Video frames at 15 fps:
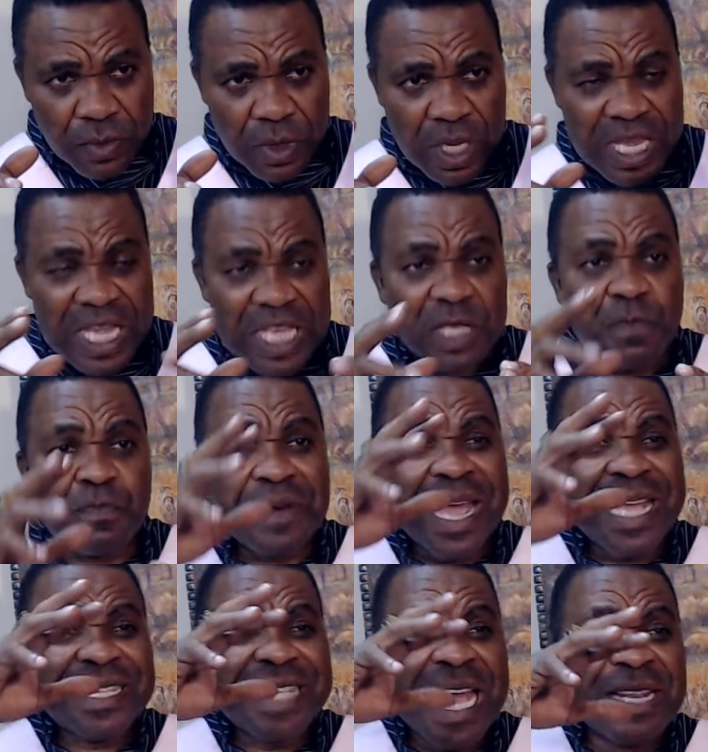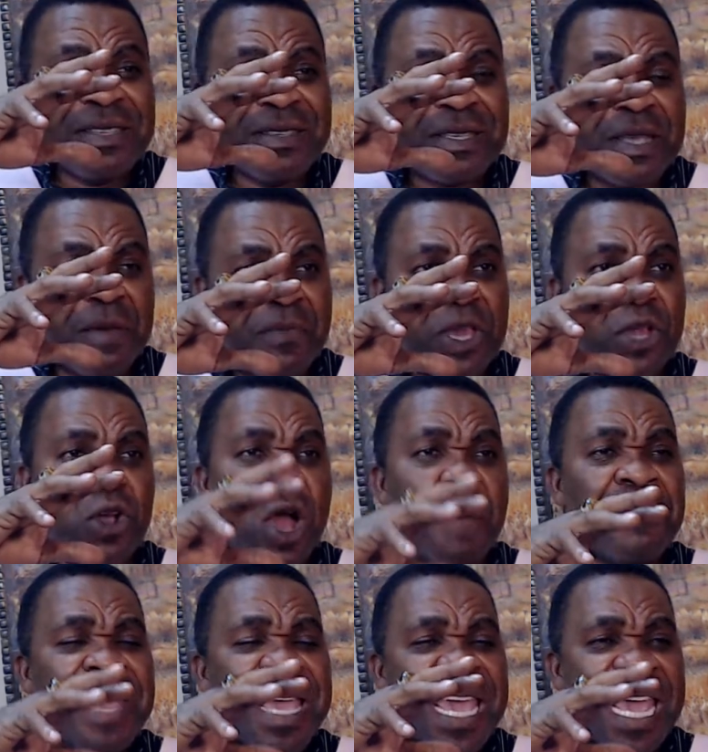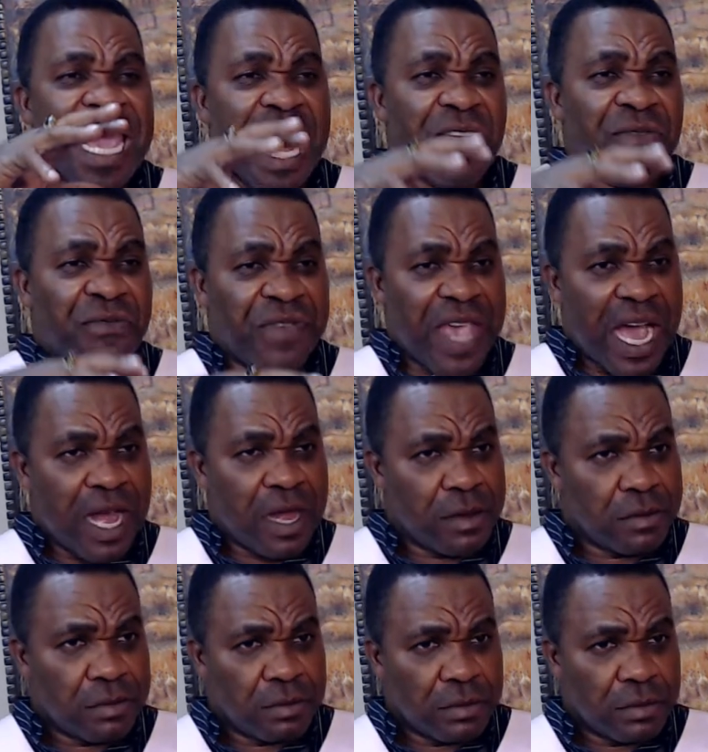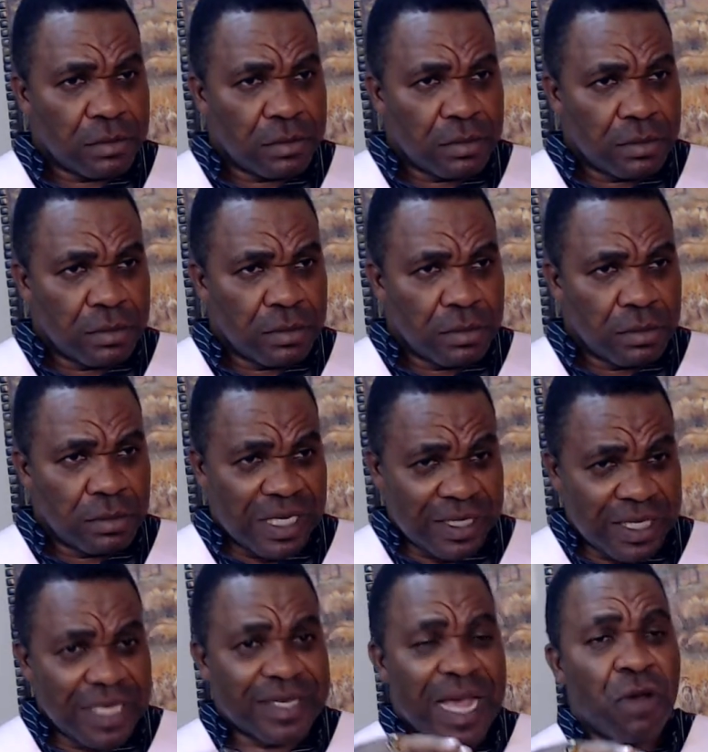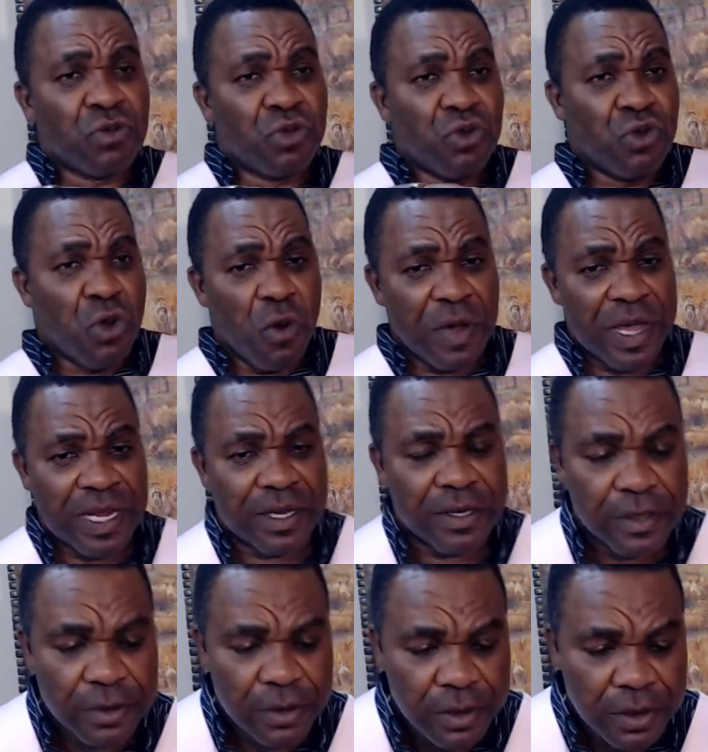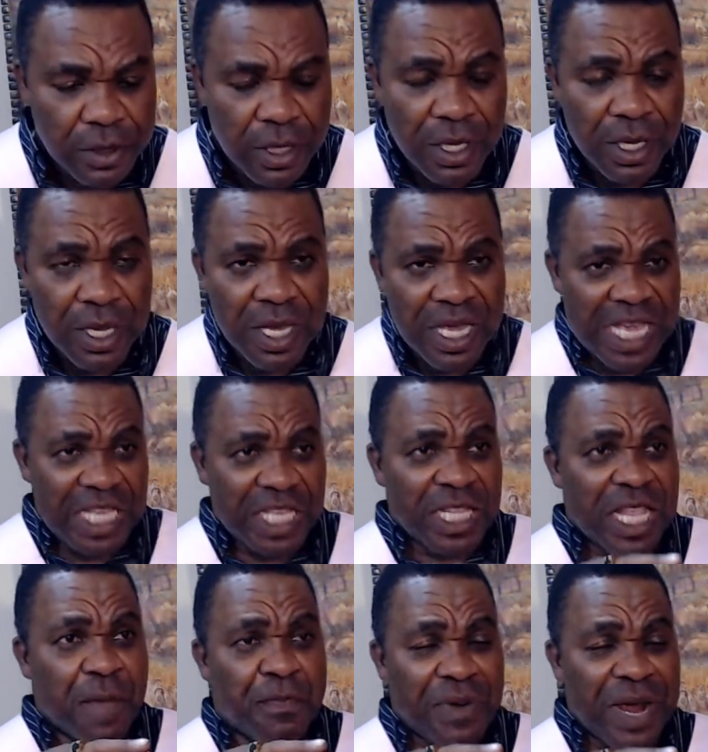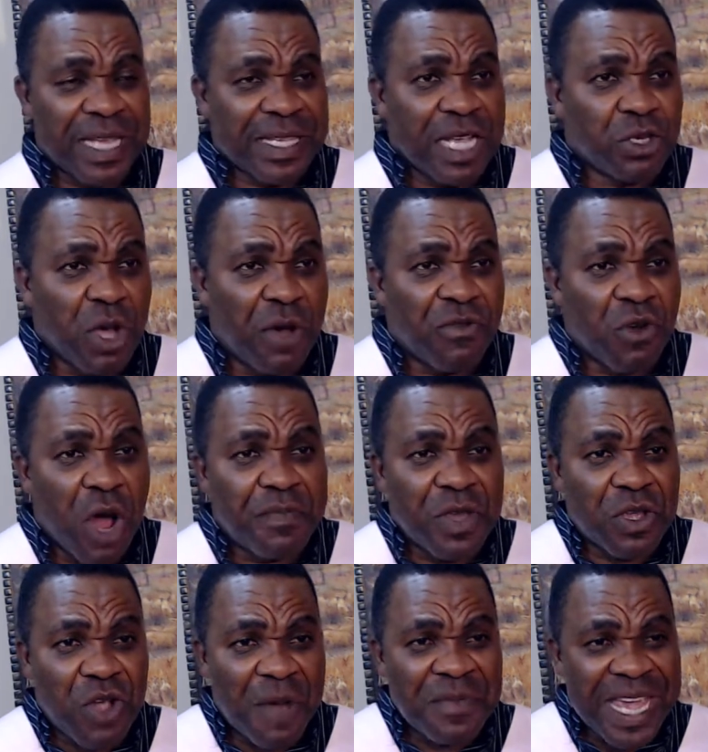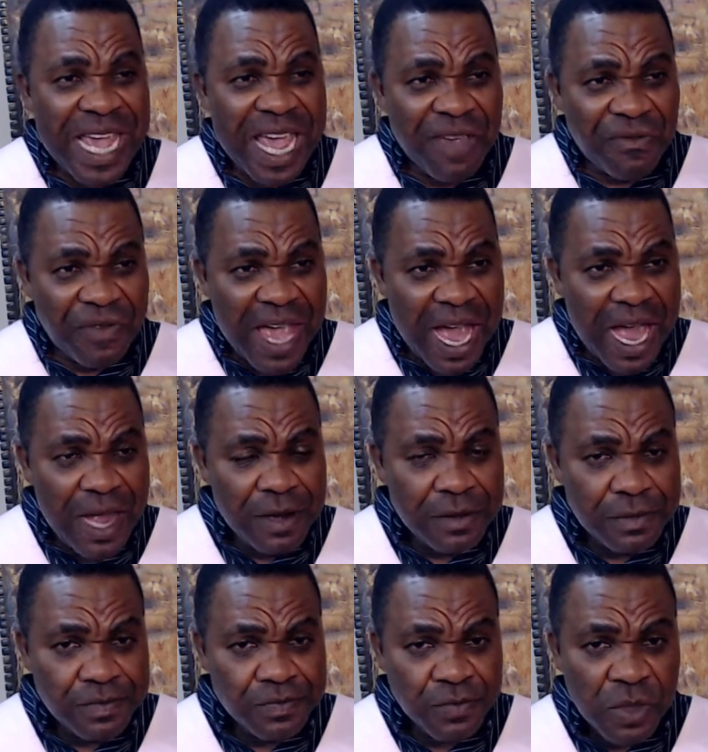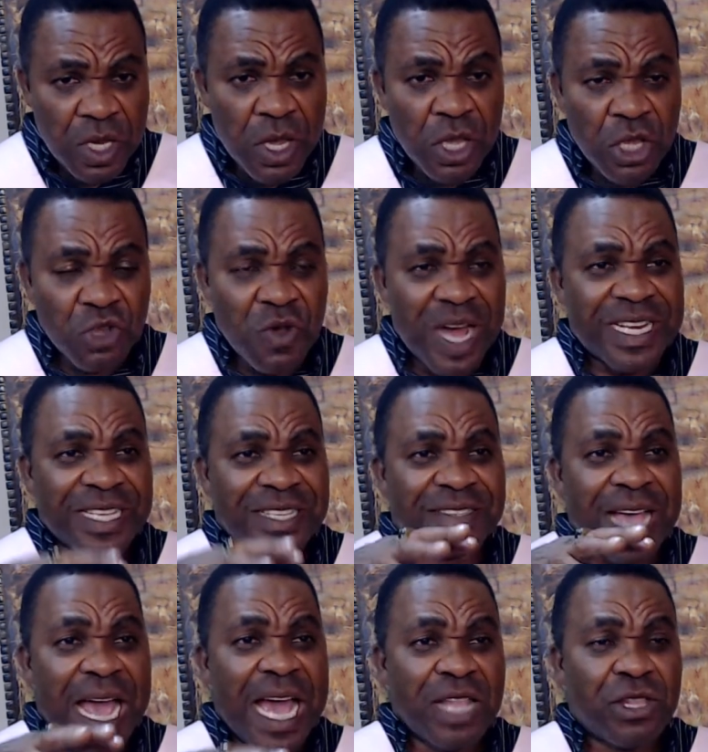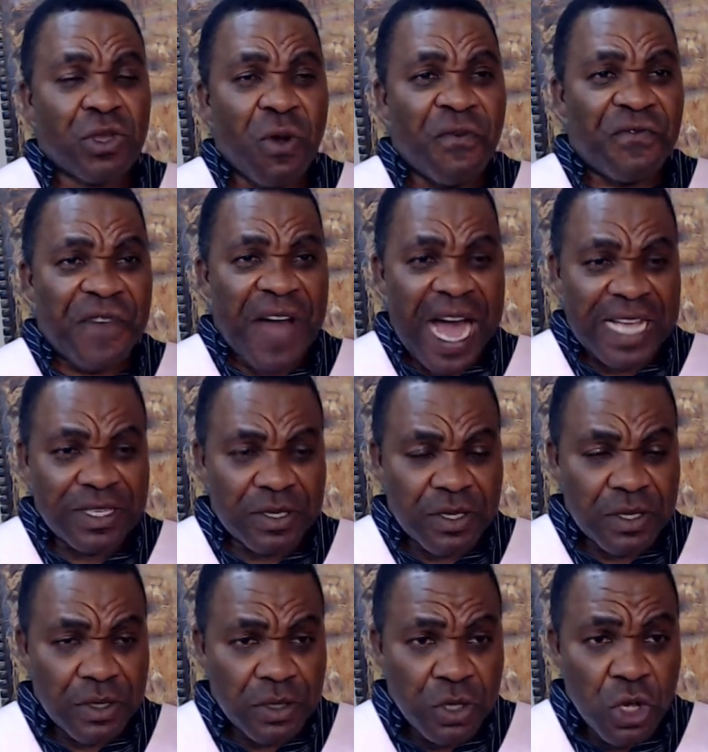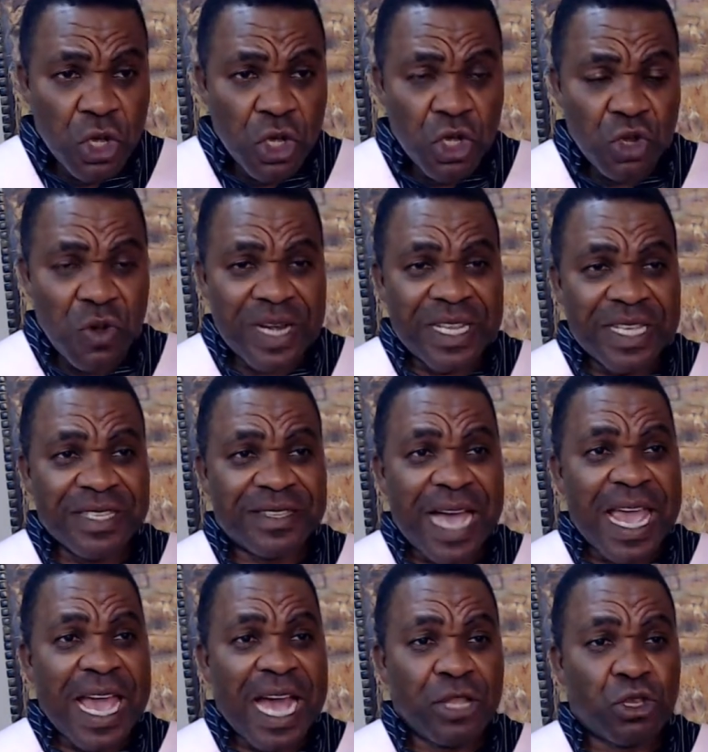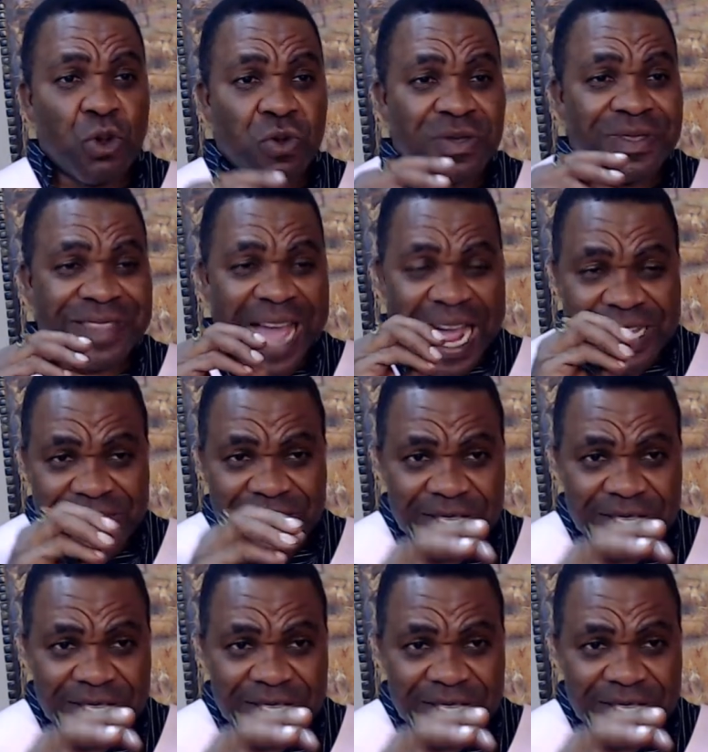his presence become heavier this is how you know it. the presence of God become heavier. Your desire to fast, your desire to tithe,